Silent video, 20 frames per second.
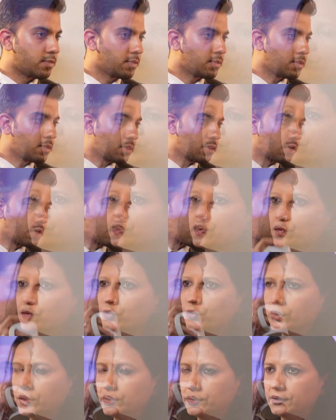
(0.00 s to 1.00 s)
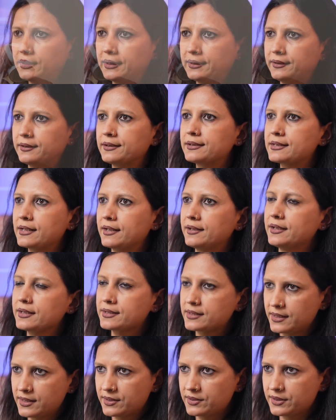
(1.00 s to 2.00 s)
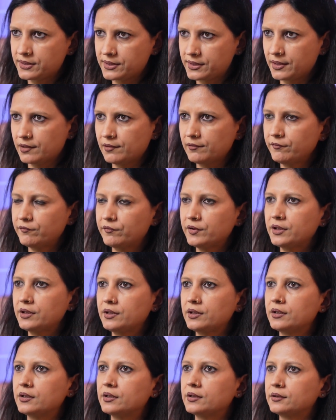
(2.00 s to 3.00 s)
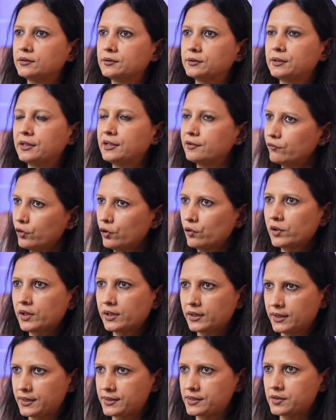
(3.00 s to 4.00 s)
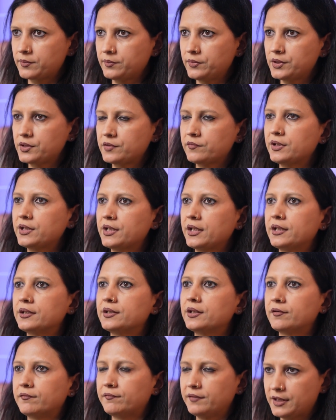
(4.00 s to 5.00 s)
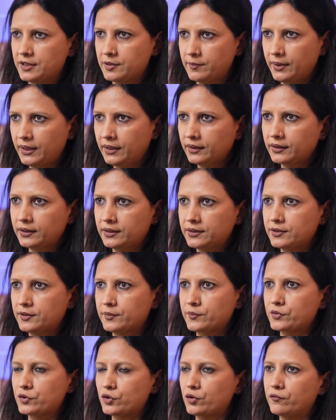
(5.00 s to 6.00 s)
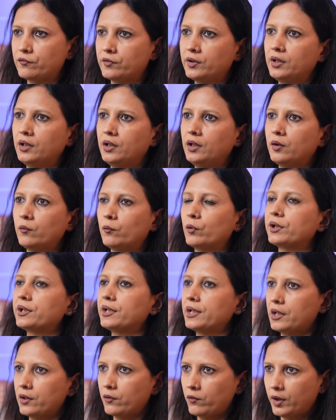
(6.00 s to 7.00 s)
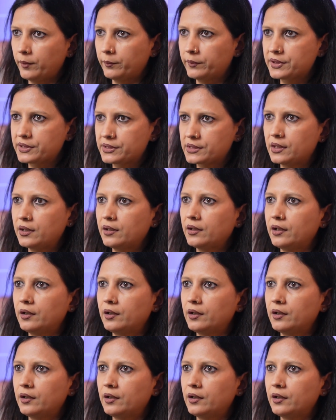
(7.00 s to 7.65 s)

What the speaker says: So what we do at the designing stage itself, we involve our customers, we take their feedback in terms of what their requirements are